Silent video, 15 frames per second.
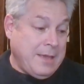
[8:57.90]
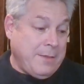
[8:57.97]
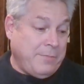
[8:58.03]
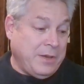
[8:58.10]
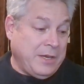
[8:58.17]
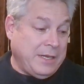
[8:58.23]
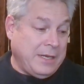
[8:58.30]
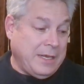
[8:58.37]

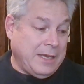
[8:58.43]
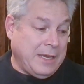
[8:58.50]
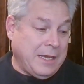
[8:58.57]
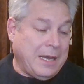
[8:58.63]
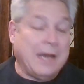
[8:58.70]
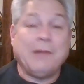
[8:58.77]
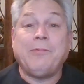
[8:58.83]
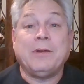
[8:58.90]
but
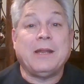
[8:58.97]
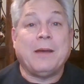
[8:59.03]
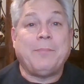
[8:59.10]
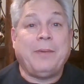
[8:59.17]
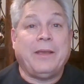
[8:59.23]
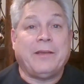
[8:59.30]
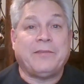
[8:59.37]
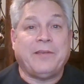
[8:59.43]
I would not
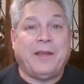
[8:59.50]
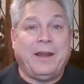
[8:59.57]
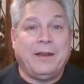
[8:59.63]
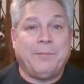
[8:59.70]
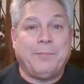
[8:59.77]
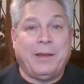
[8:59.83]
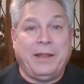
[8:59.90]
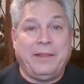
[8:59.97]
be
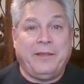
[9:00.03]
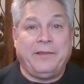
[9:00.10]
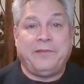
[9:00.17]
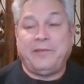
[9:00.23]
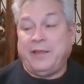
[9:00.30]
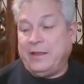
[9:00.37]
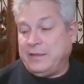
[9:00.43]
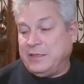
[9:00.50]
excited by
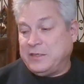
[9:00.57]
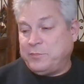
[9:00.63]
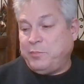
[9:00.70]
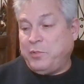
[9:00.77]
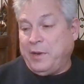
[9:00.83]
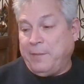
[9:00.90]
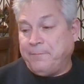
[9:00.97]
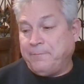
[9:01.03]
this at this
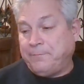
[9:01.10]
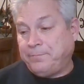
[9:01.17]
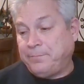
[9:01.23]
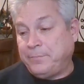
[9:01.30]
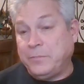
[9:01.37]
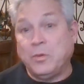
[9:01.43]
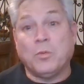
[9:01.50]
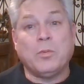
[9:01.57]
point,
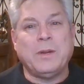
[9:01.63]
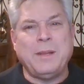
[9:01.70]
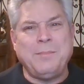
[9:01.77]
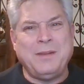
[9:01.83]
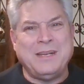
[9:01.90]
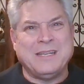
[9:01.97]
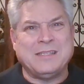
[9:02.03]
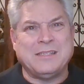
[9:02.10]
nor would I
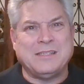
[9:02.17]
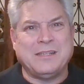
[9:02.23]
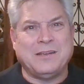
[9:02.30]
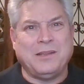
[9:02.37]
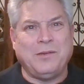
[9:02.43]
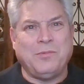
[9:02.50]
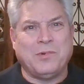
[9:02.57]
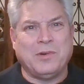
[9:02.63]
be
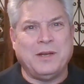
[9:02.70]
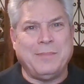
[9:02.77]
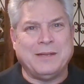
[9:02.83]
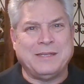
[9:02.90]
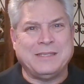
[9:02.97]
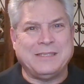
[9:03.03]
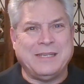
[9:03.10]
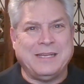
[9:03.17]
necessarily worried
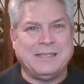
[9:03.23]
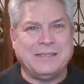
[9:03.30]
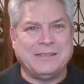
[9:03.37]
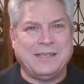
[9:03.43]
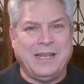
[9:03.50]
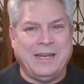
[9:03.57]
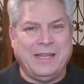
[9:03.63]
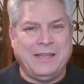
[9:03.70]
about DeSantis
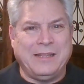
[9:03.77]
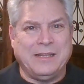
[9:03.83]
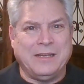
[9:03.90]
getting the